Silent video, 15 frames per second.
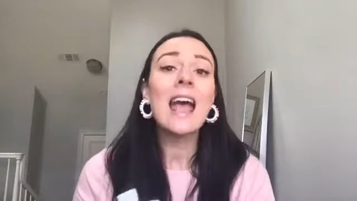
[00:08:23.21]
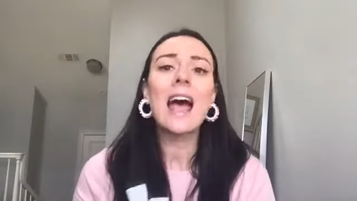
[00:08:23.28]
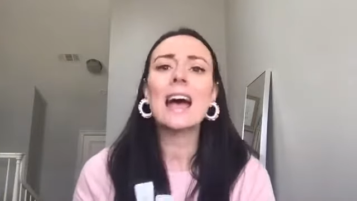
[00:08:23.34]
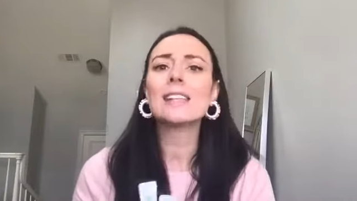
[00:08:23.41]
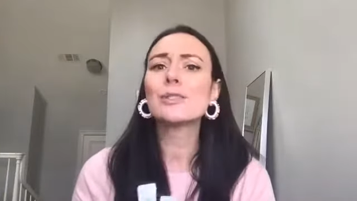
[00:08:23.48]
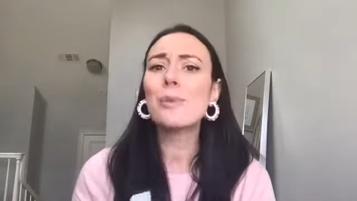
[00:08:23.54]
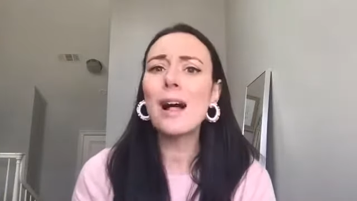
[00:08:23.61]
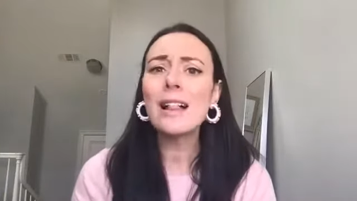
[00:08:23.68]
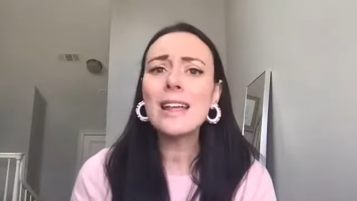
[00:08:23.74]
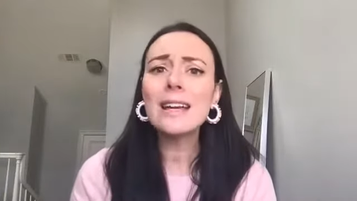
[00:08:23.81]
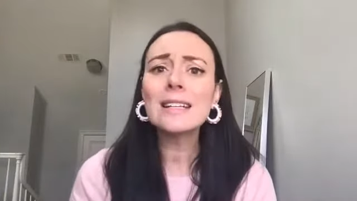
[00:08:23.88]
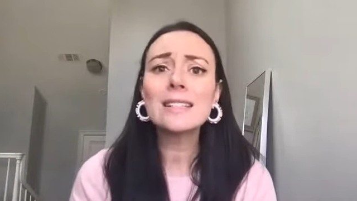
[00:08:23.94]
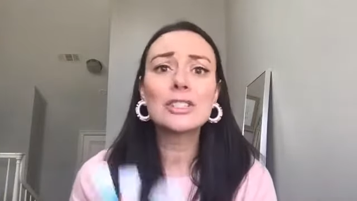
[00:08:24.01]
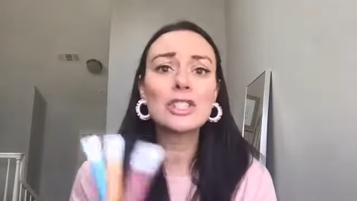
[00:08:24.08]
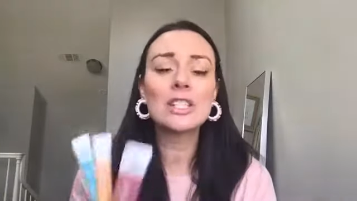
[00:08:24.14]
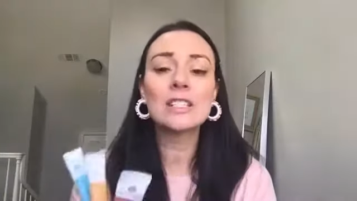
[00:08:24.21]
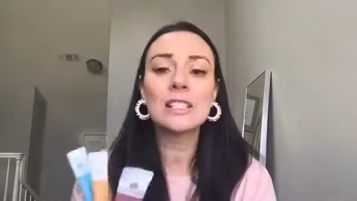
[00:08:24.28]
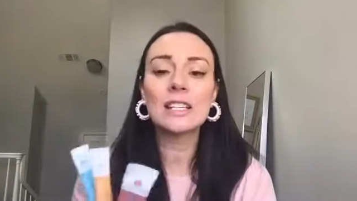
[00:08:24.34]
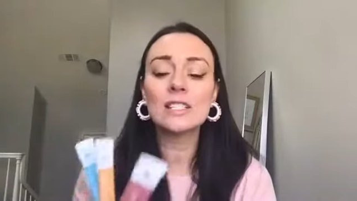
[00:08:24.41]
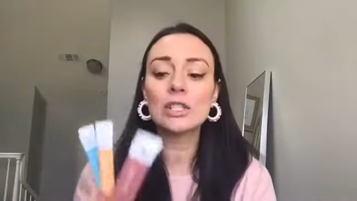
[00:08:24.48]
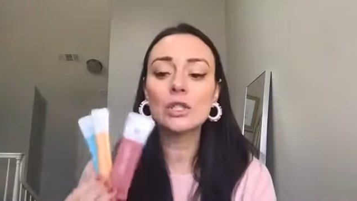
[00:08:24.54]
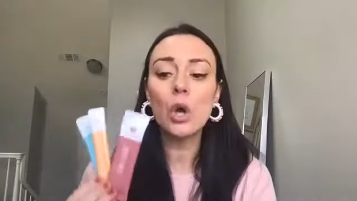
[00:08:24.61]
as well as just,
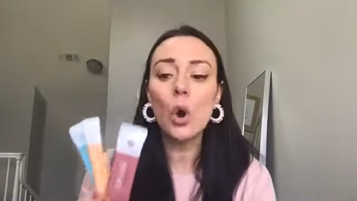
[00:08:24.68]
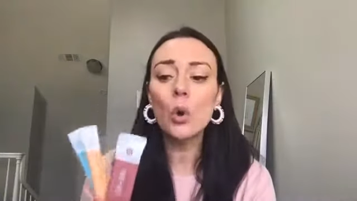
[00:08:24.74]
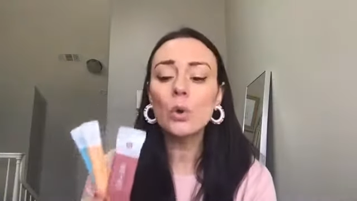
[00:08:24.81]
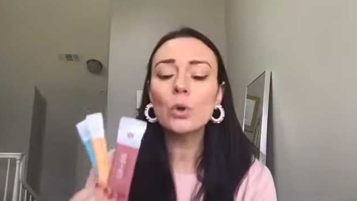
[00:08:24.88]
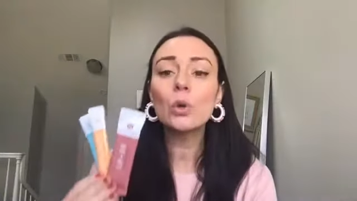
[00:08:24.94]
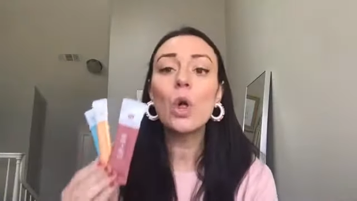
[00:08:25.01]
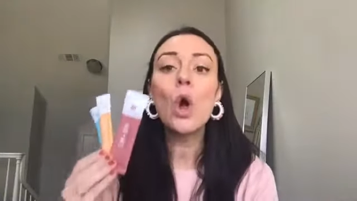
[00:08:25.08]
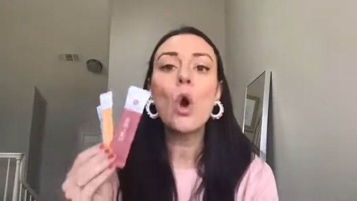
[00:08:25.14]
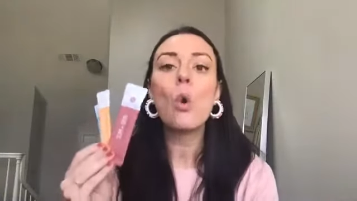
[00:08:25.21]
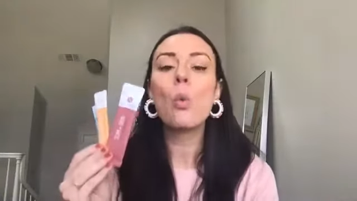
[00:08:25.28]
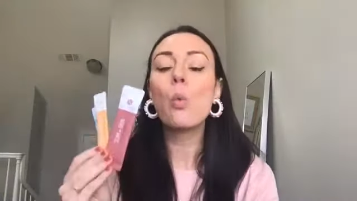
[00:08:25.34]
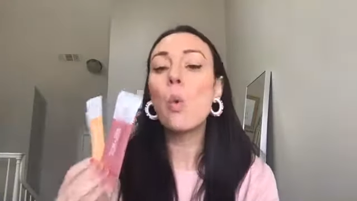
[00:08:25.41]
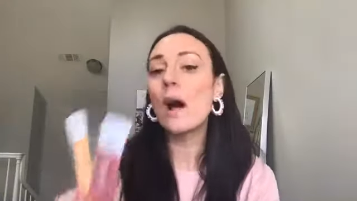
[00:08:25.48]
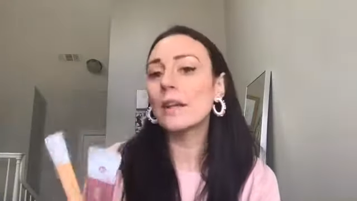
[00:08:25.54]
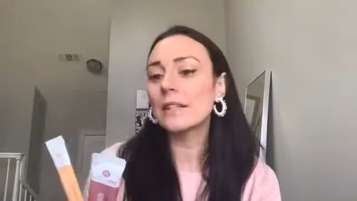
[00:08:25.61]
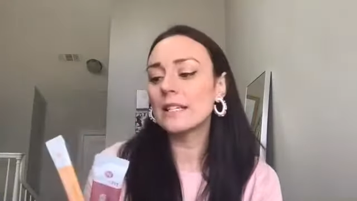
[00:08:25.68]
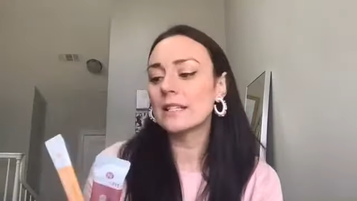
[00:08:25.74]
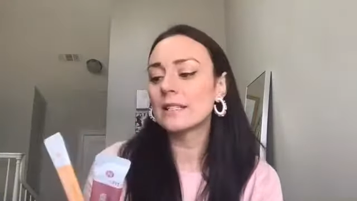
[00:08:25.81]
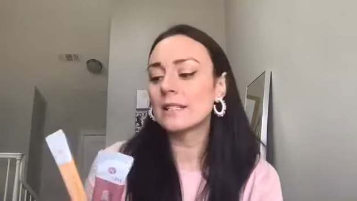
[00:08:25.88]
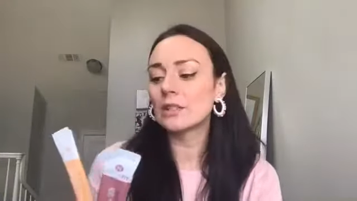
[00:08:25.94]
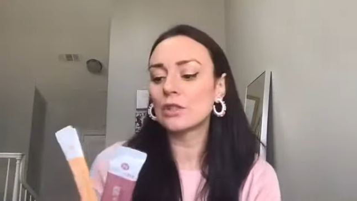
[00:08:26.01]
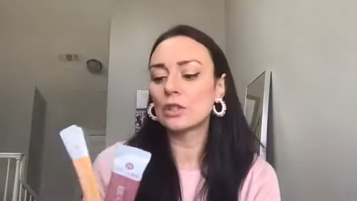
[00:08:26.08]
it's a total
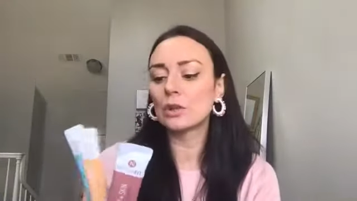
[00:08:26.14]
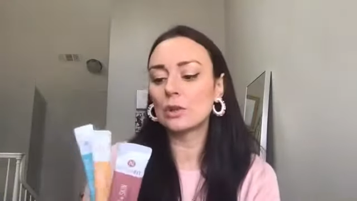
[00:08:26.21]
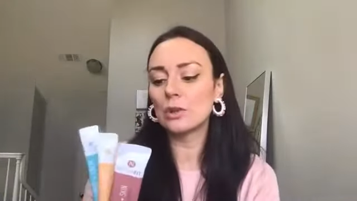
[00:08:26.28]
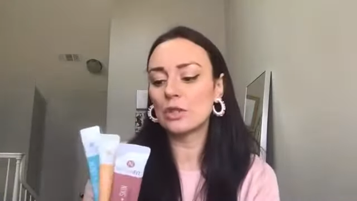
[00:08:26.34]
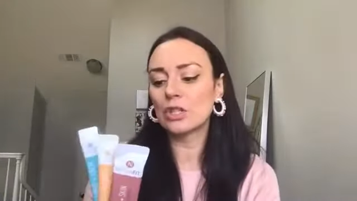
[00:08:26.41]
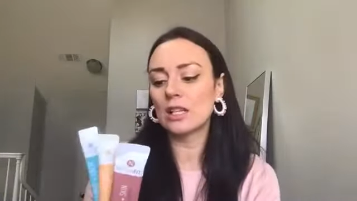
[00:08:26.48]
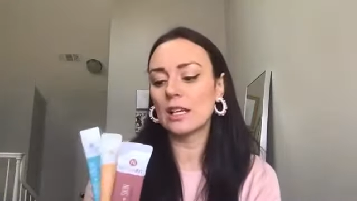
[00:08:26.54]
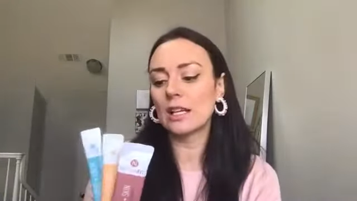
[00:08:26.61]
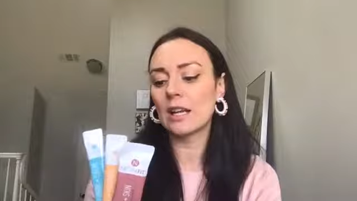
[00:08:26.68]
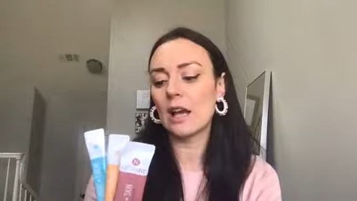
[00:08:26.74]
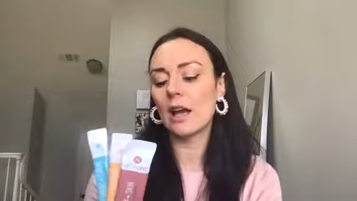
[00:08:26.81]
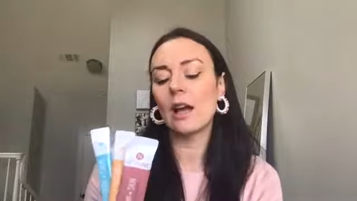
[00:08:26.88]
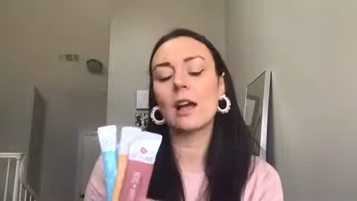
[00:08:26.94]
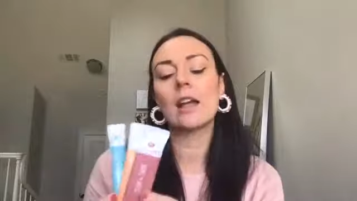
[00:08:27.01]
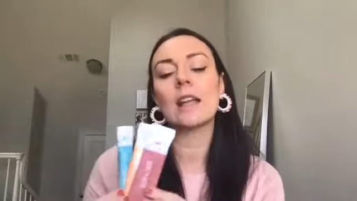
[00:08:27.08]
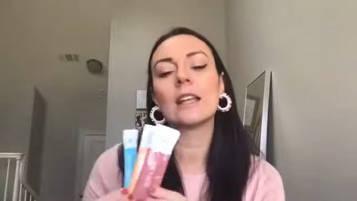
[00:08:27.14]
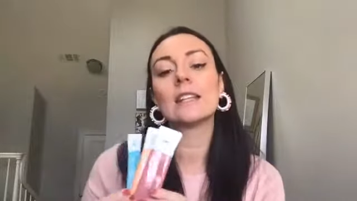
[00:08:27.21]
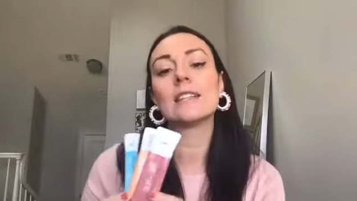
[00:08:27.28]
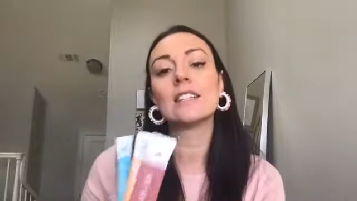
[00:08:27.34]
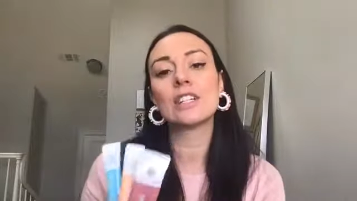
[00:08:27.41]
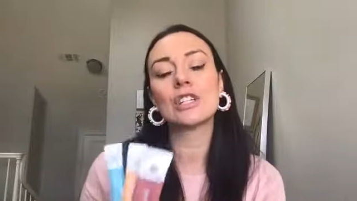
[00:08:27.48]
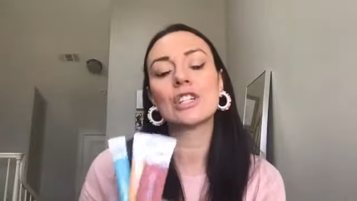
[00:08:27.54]
wellness solution uh, in
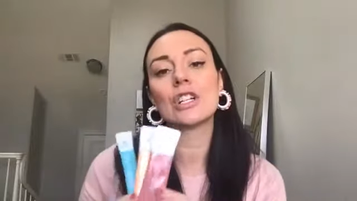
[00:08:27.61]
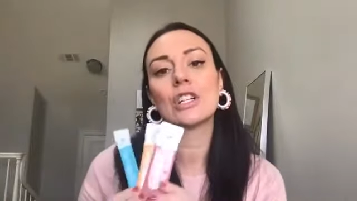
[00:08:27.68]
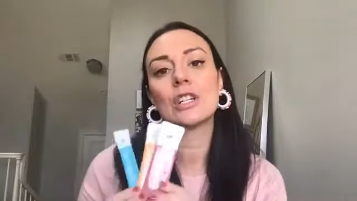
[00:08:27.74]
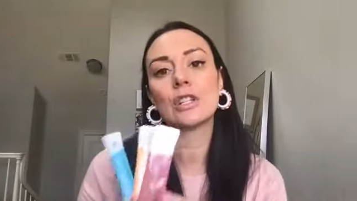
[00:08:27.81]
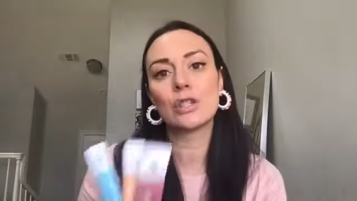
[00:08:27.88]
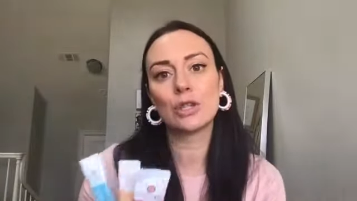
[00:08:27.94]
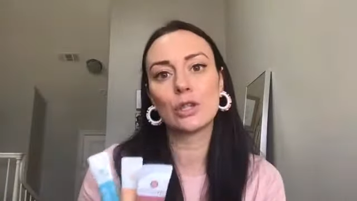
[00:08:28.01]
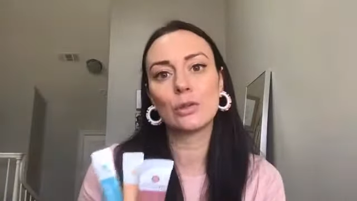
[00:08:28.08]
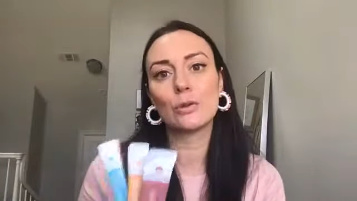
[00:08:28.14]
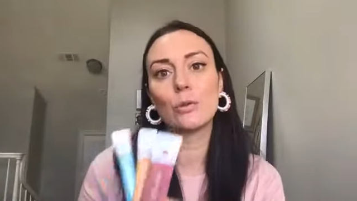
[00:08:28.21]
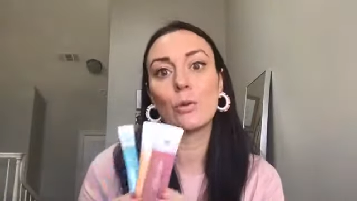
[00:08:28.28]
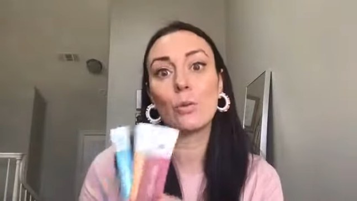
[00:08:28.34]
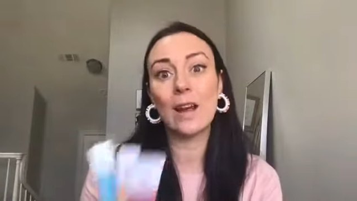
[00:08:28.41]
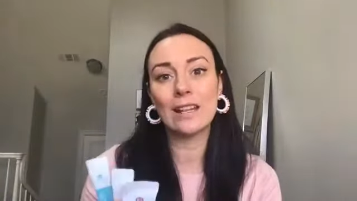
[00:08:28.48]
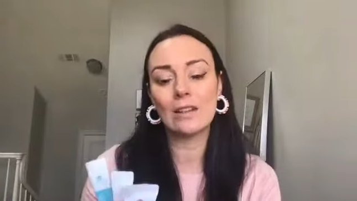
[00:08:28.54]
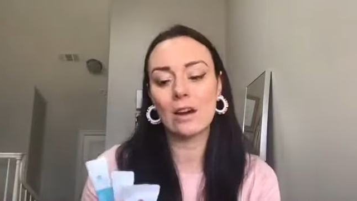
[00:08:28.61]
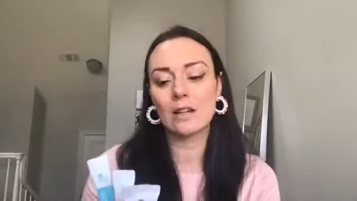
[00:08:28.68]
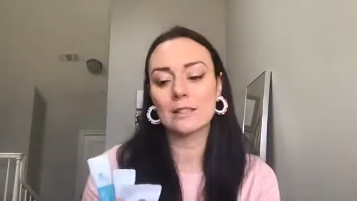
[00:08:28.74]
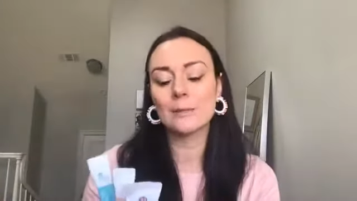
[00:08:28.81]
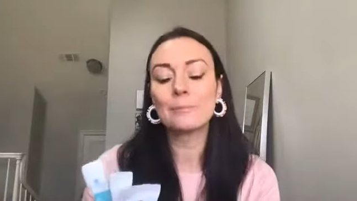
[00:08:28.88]
addition to weight loss.